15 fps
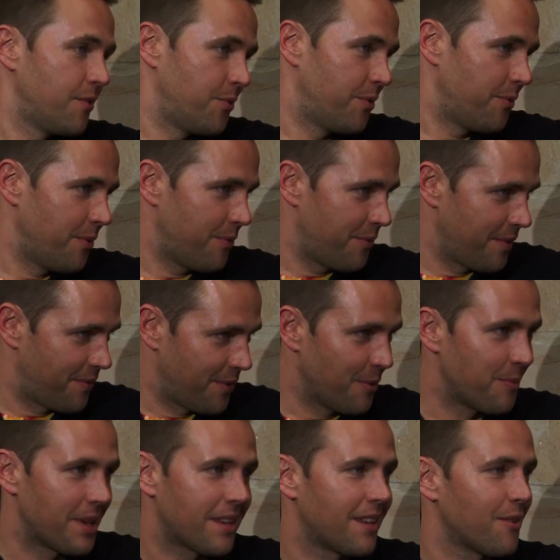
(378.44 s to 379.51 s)
of
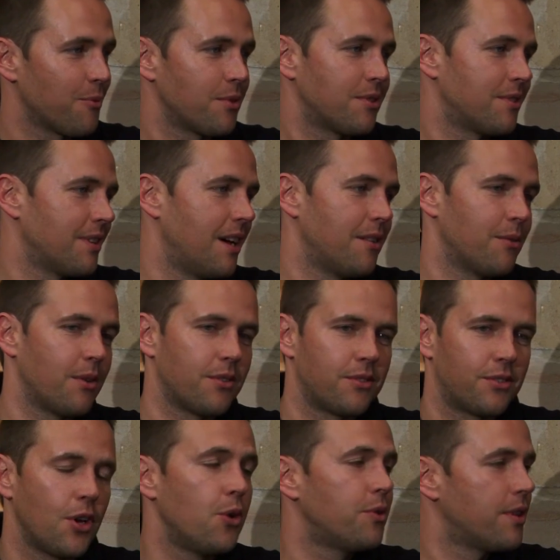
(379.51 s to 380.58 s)
filmmaking was
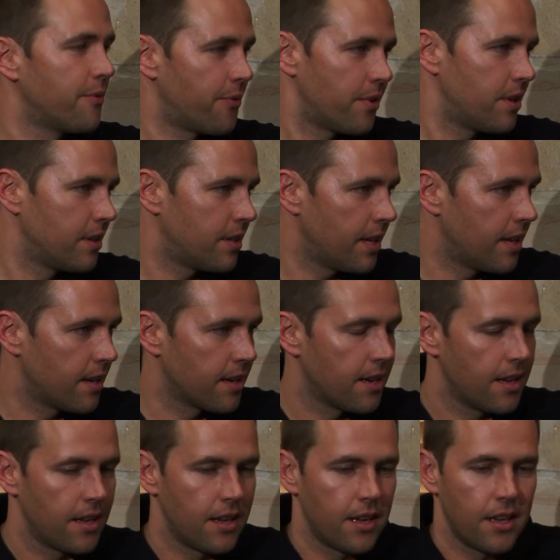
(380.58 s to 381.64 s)
so different and,
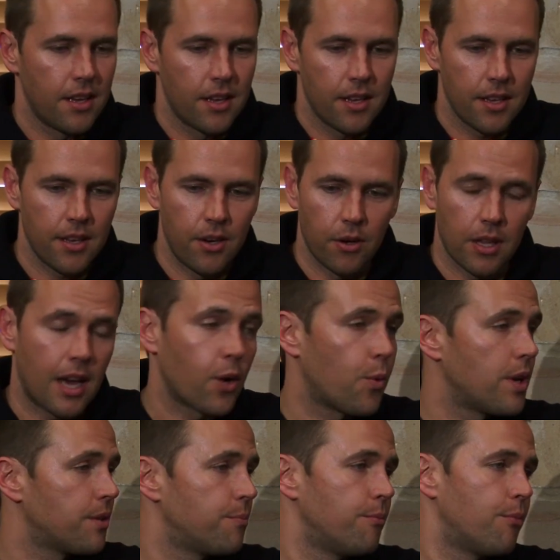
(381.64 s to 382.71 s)
you know, in a lot of
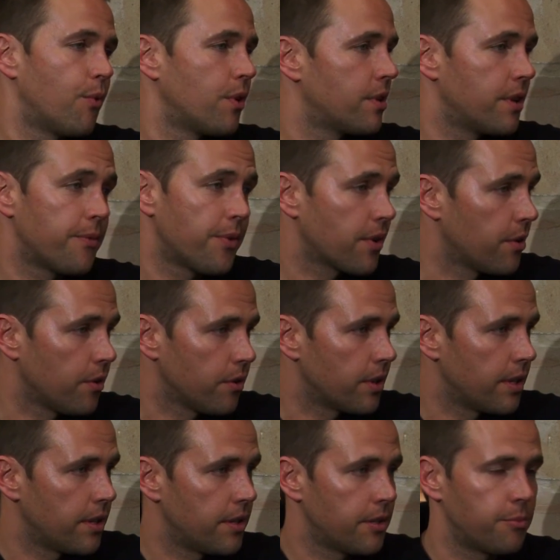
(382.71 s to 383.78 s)
ways more difficult.
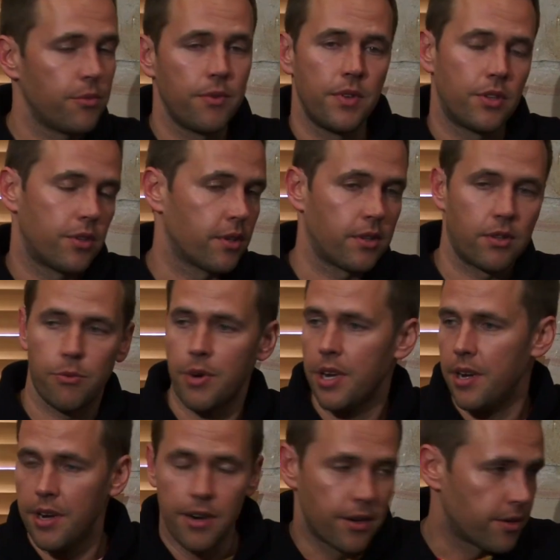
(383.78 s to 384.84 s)
And this movie took 3
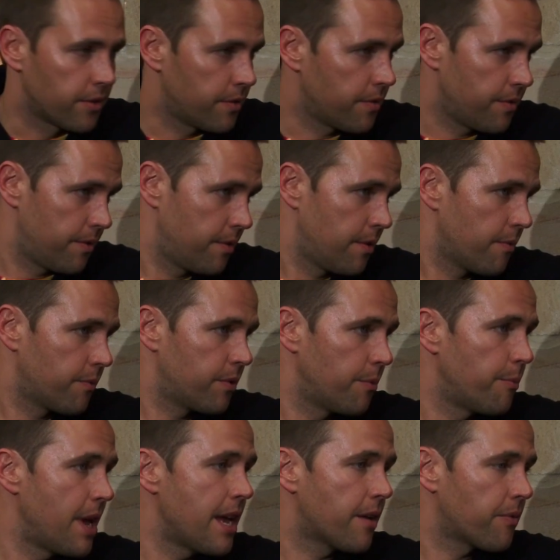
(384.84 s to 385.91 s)
years
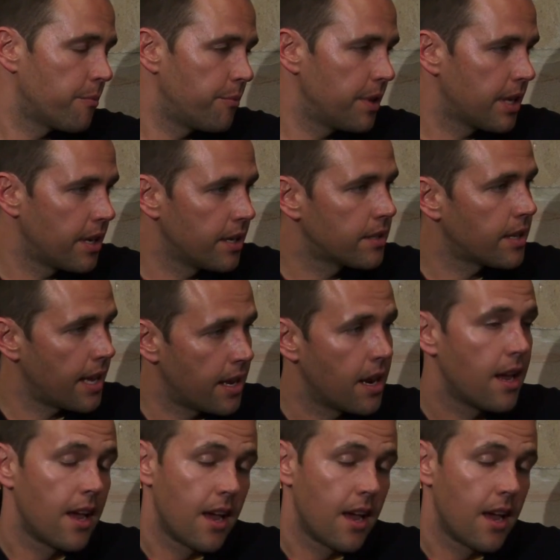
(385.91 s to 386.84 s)
to make from beginning to end.